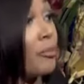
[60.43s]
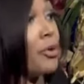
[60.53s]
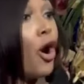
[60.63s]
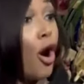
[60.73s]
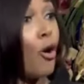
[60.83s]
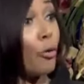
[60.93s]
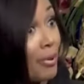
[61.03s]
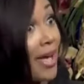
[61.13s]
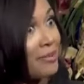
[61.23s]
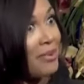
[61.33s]
your own
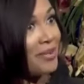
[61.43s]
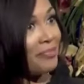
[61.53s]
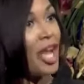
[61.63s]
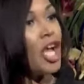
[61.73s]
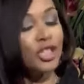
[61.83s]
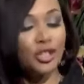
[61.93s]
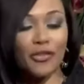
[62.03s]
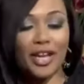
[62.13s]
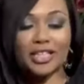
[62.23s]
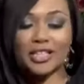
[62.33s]
baby. So
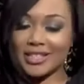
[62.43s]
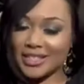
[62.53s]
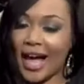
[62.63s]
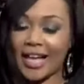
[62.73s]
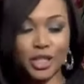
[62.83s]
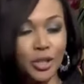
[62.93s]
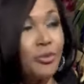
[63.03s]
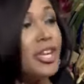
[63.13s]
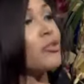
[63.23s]
they decide to get